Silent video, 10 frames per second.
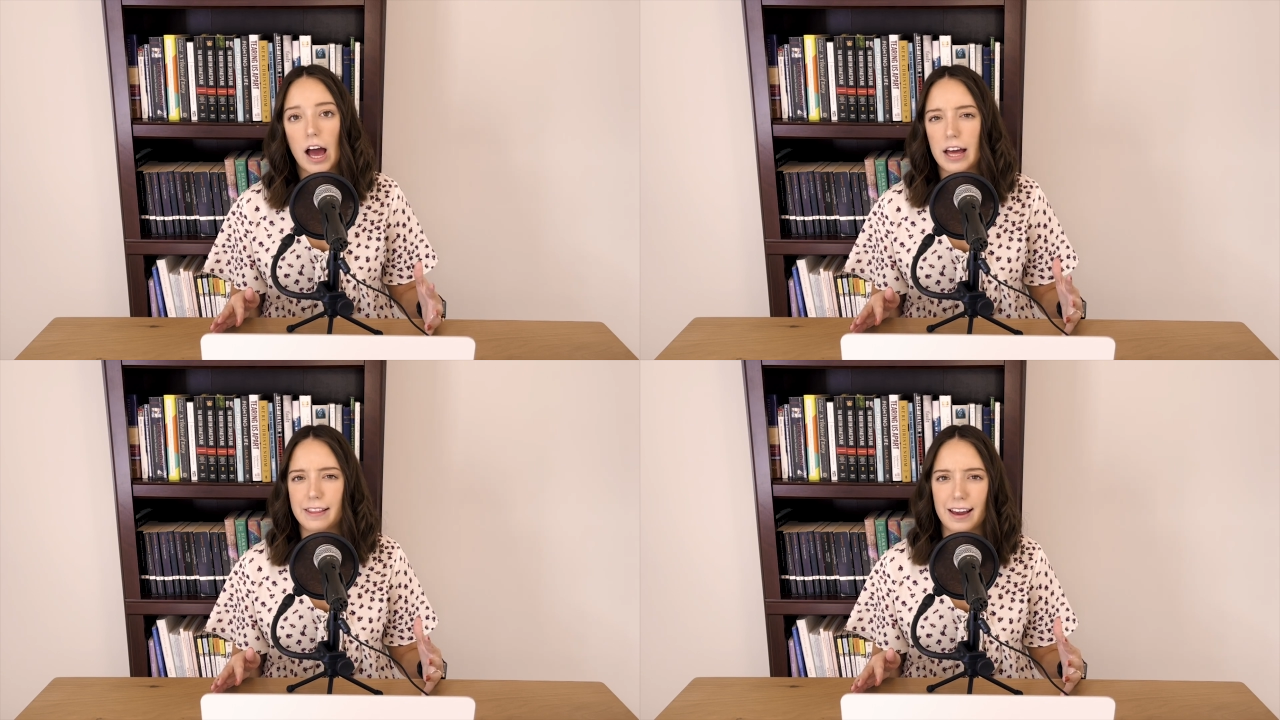
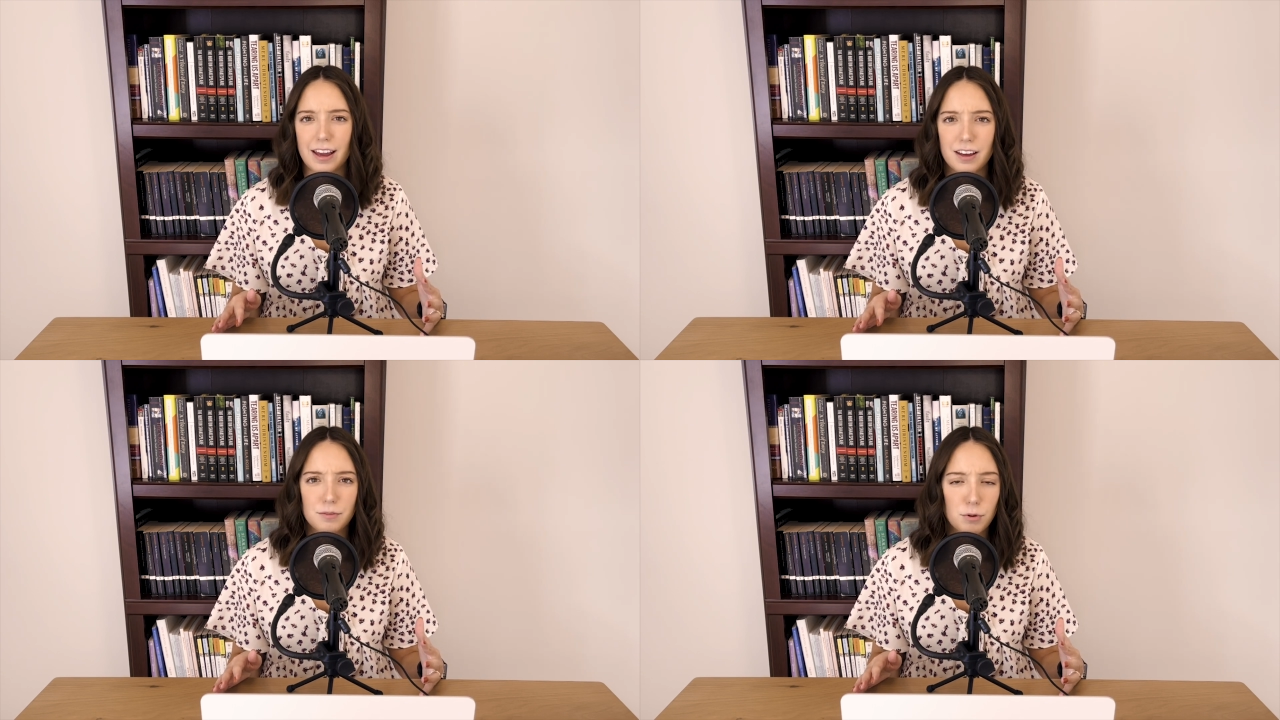
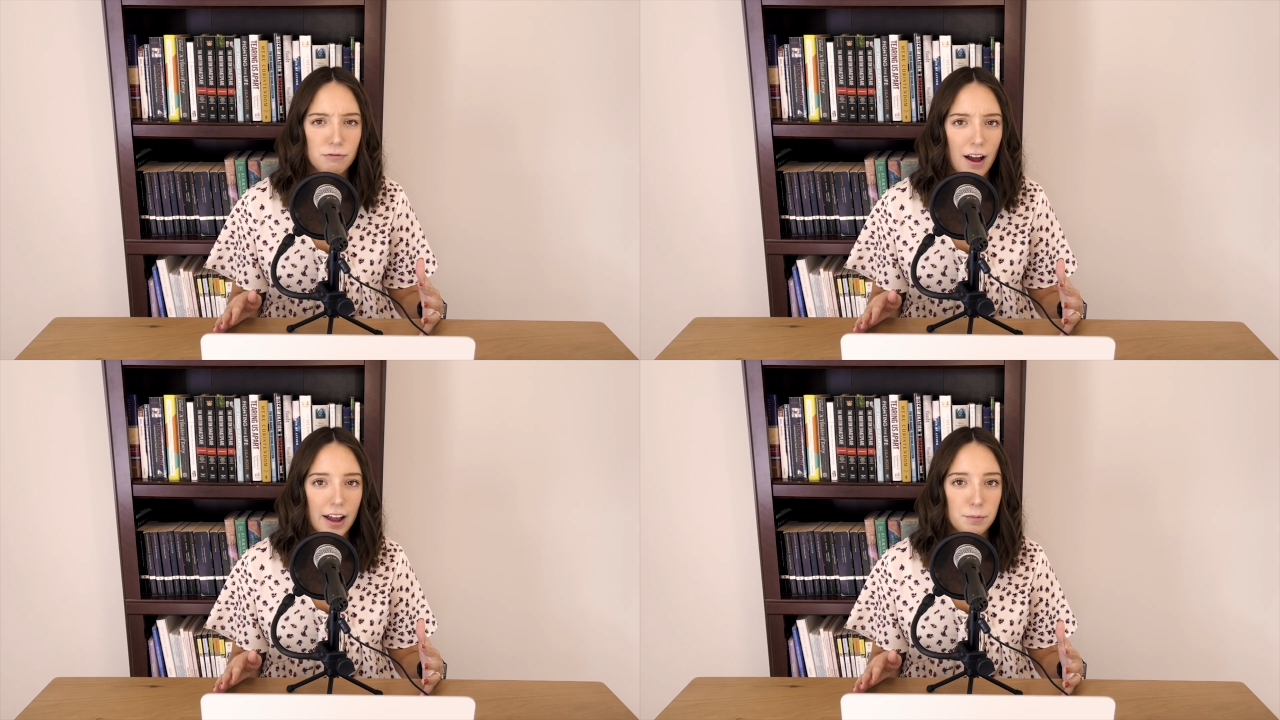They
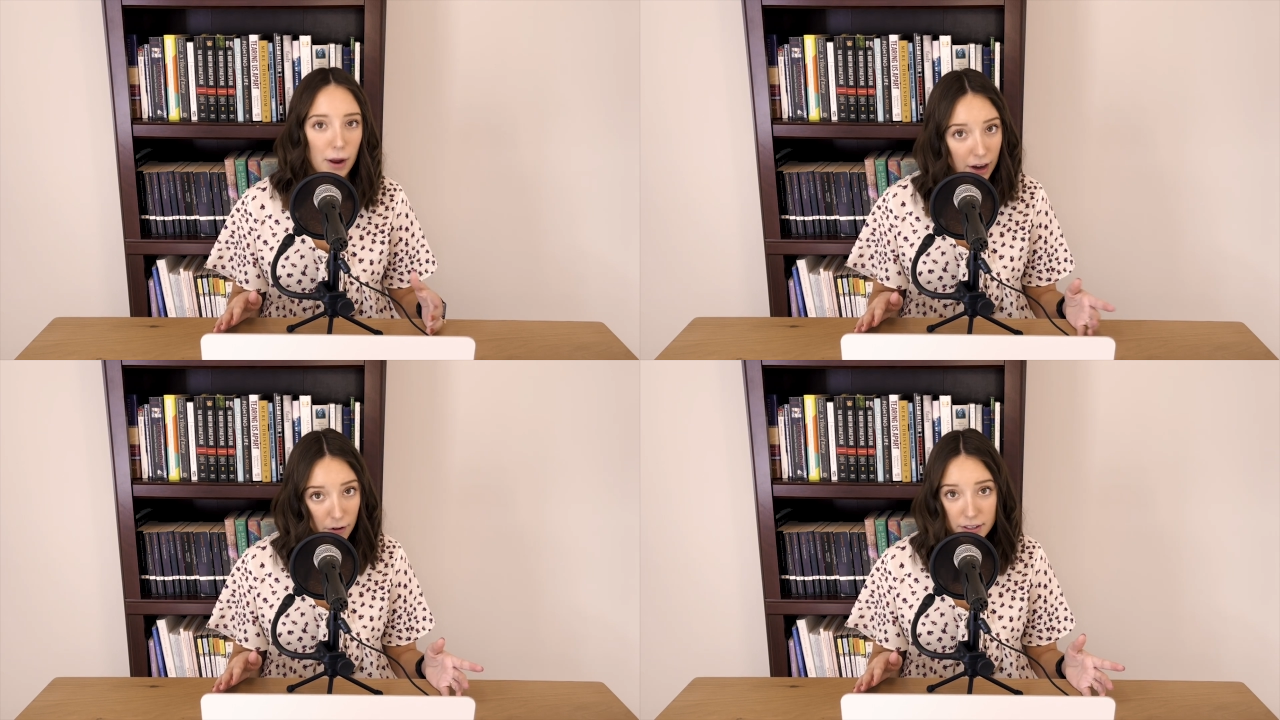provide
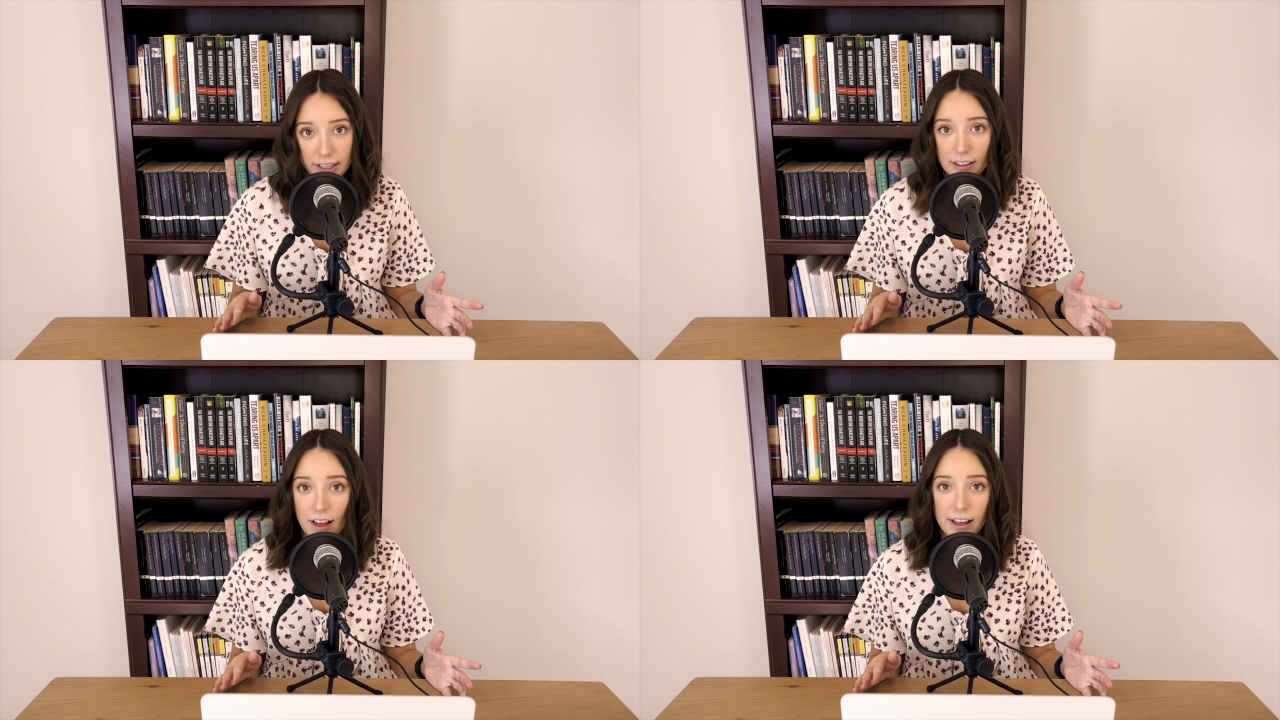
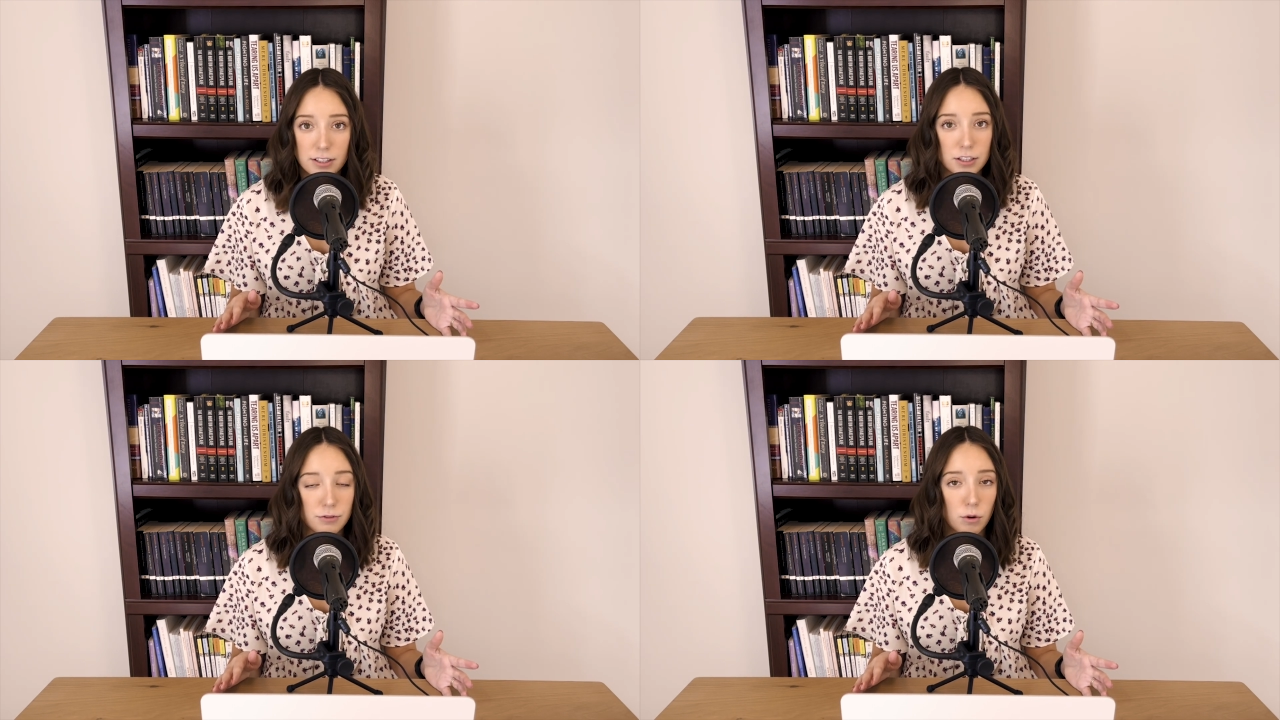parenting
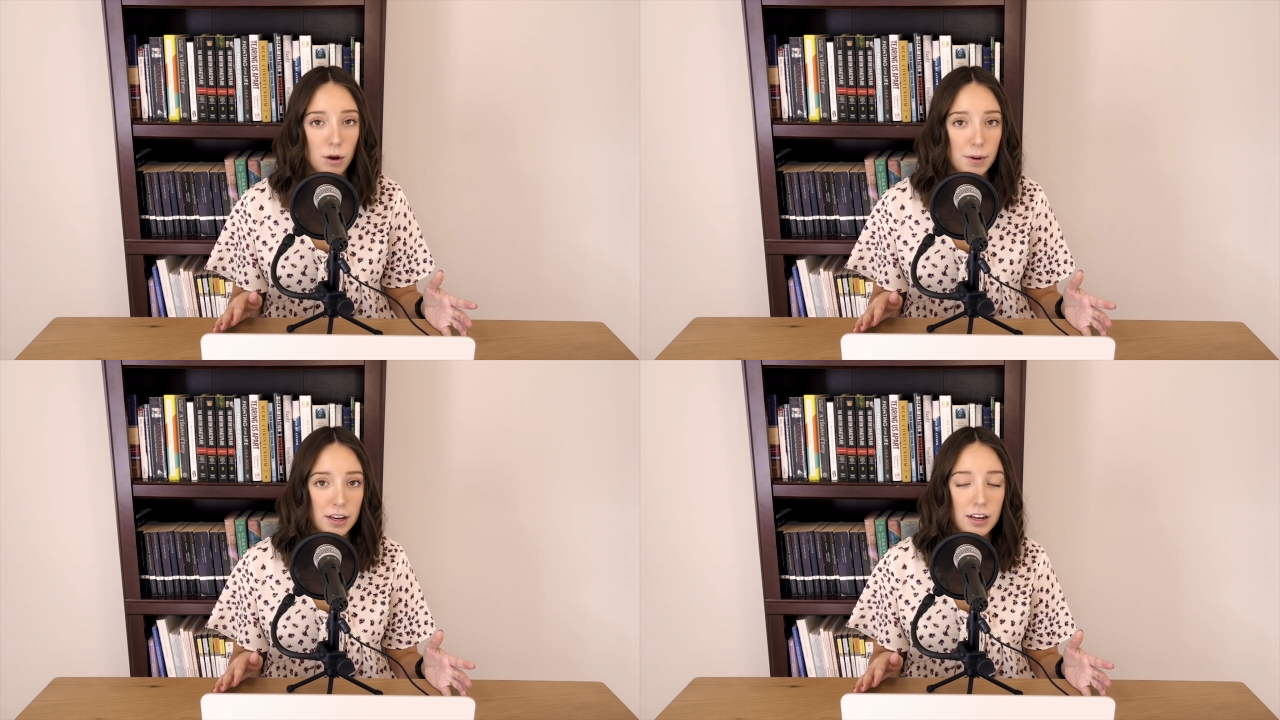classes for
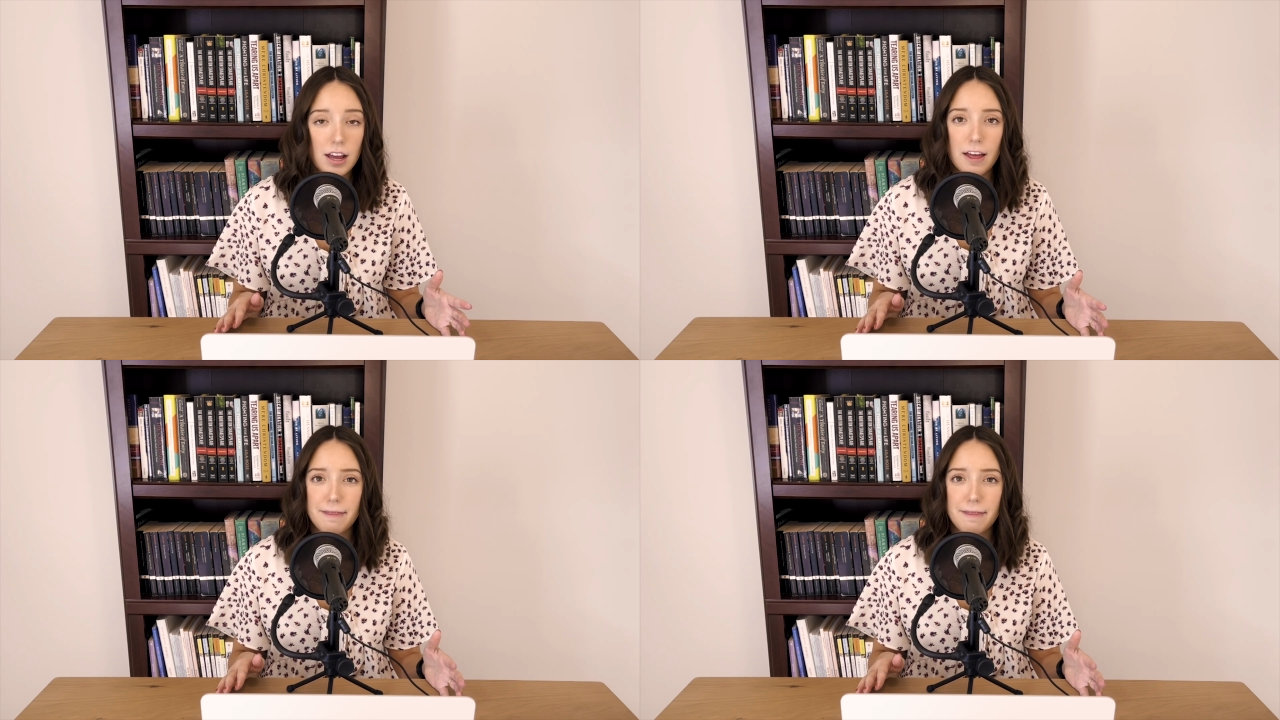women.